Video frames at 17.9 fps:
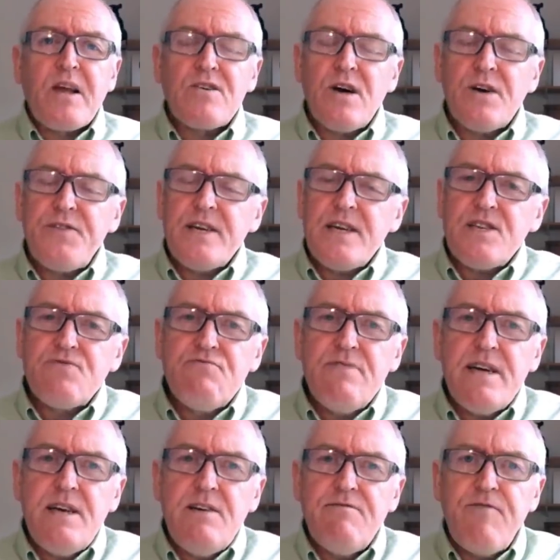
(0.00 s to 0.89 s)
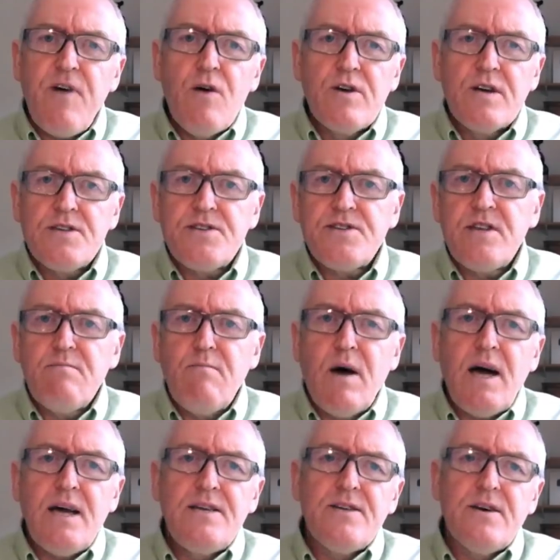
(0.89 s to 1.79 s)
So I think it's really focused the
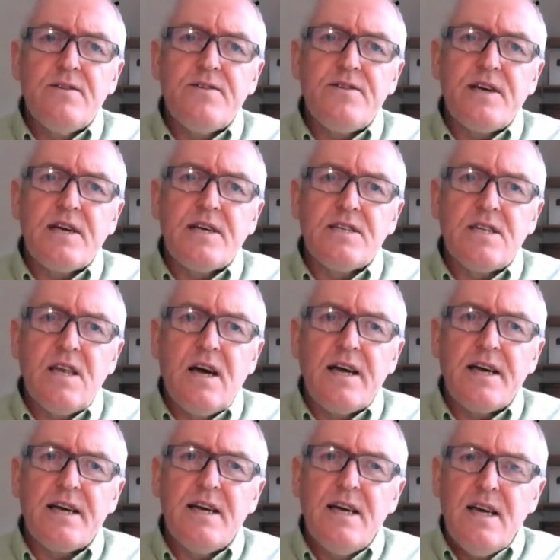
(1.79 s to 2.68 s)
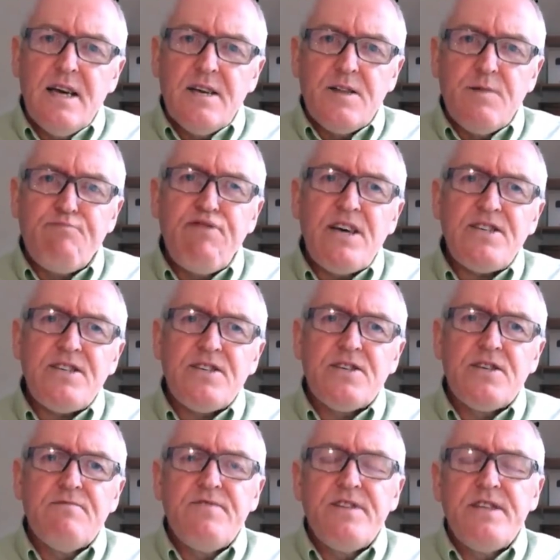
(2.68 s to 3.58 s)
mind on things like the
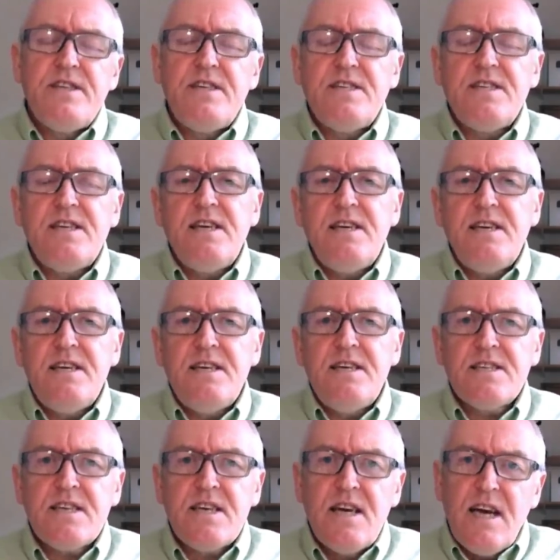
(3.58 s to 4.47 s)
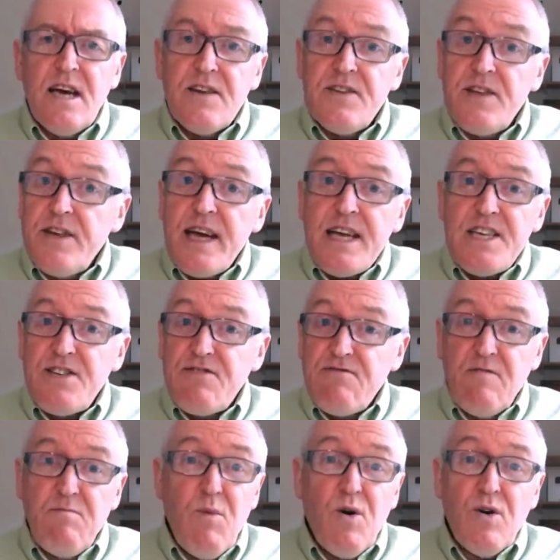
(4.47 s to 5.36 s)
presence of the disease, the
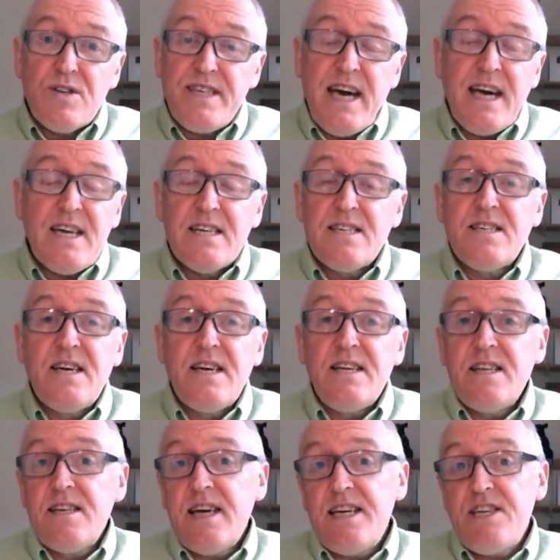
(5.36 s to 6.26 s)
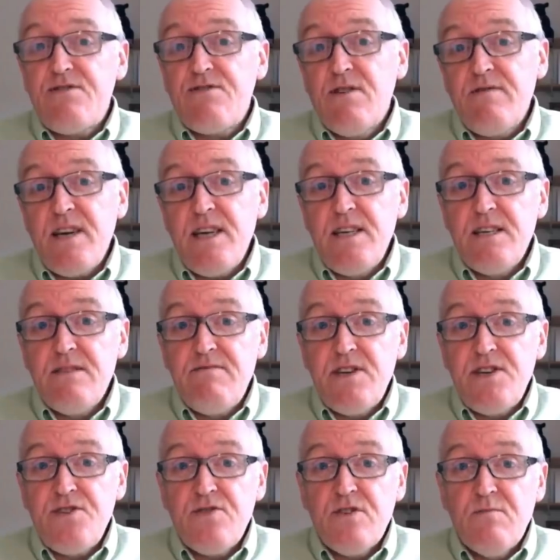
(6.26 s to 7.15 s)
nature of mortality, the nature of
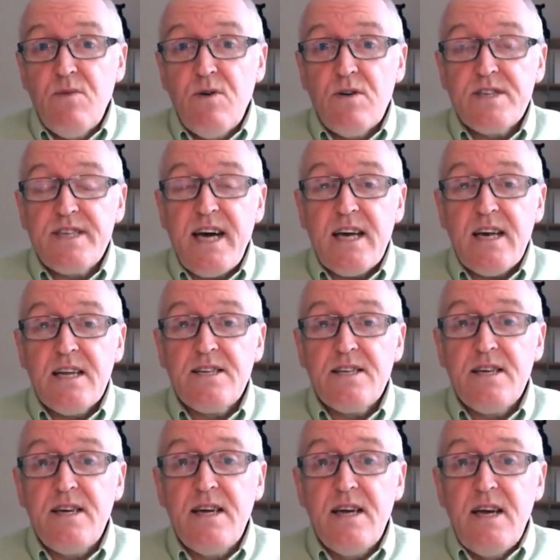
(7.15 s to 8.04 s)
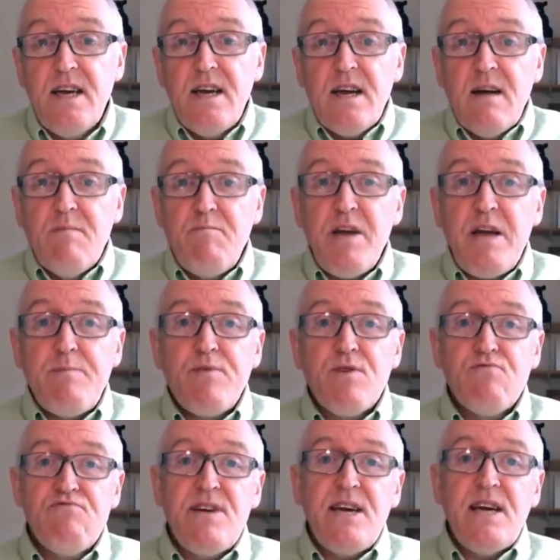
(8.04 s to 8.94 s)
individual mortality. And
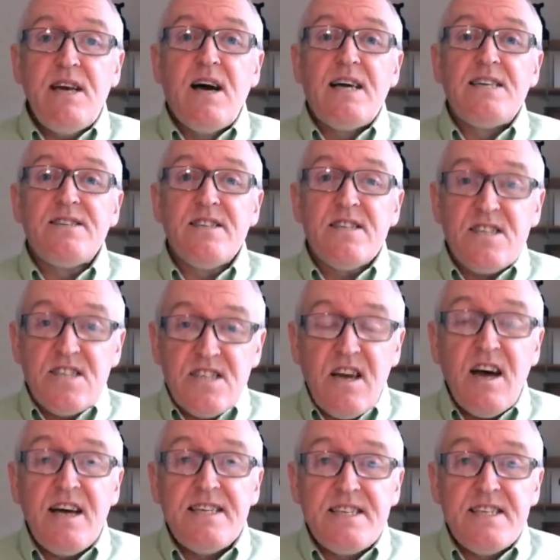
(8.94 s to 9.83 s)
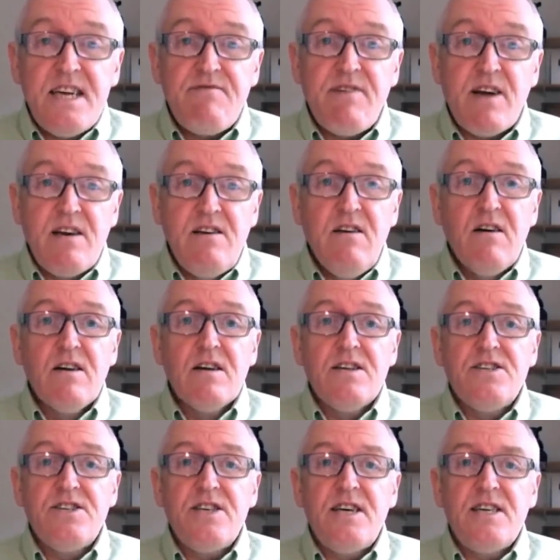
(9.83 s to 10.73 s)
people realize that scientific
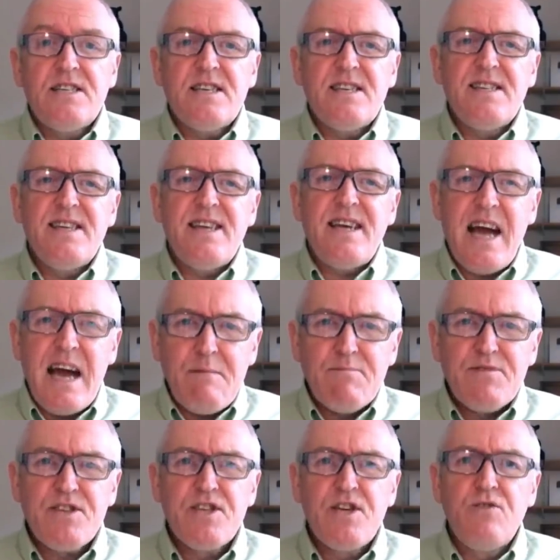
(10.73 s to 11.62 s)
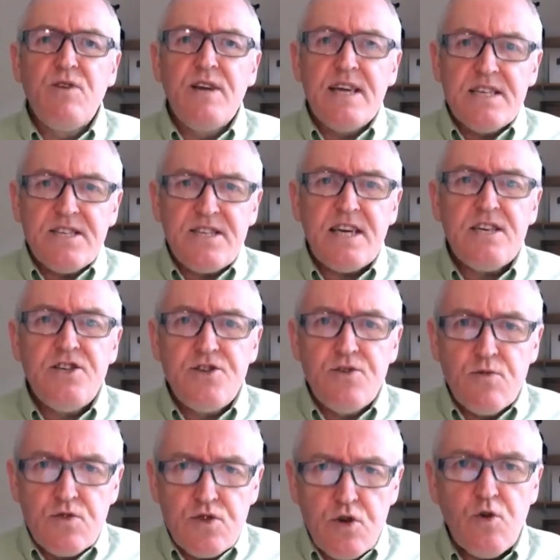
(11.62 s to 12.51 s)
knowledge is the absolutely
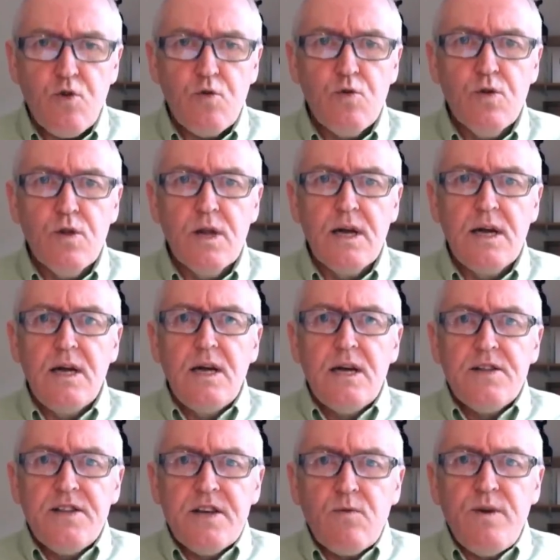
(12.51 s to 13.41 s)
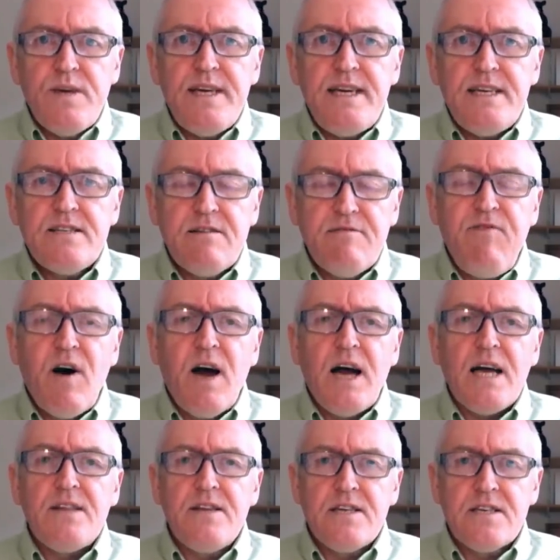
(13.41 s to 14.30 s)
essential tool that we need to
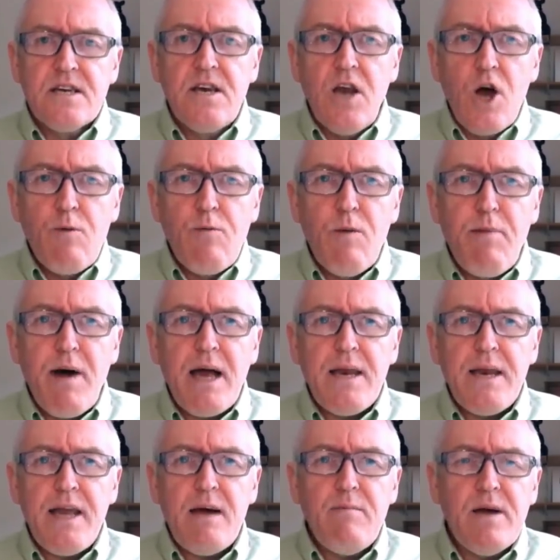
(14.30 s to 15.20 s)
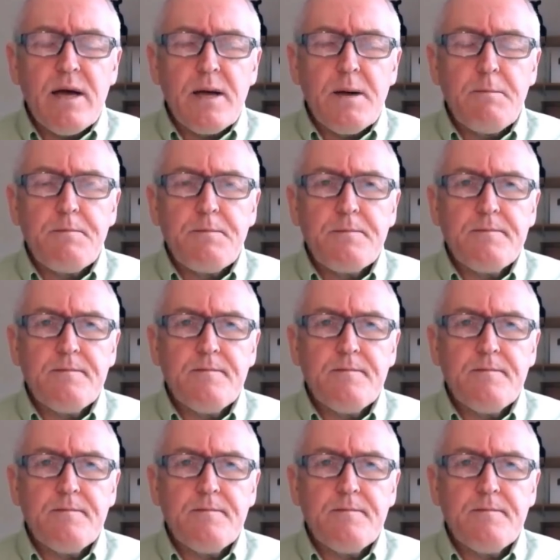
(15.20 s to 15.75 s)
fight this global pandemic.